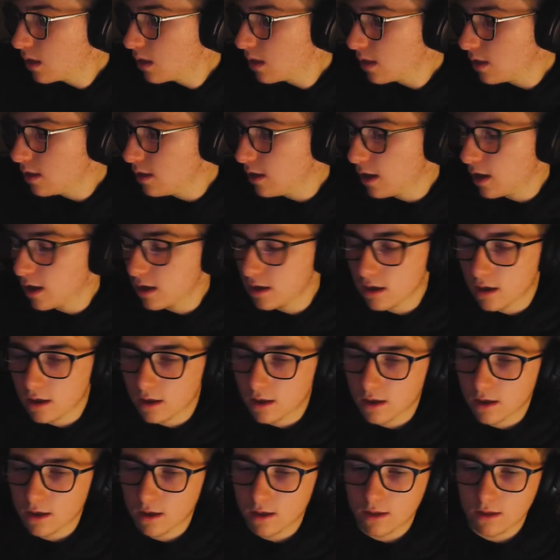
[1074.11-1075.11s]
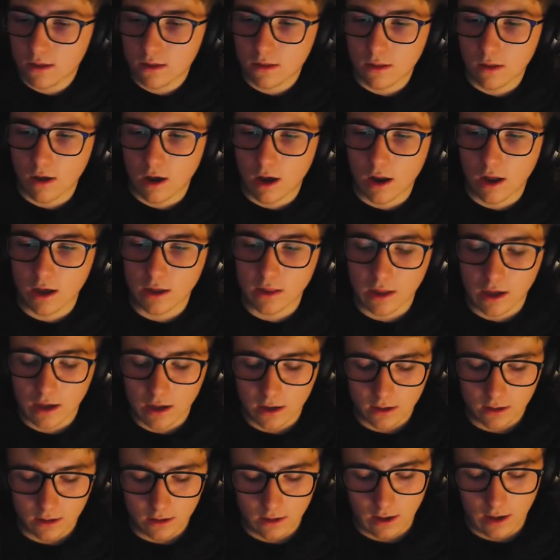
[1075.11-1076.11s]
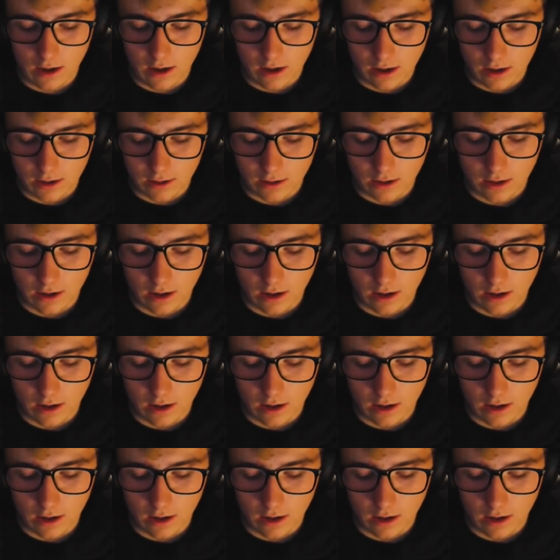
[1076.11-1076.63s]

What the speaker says: Yeah. No, I like that. Yeah, I like it.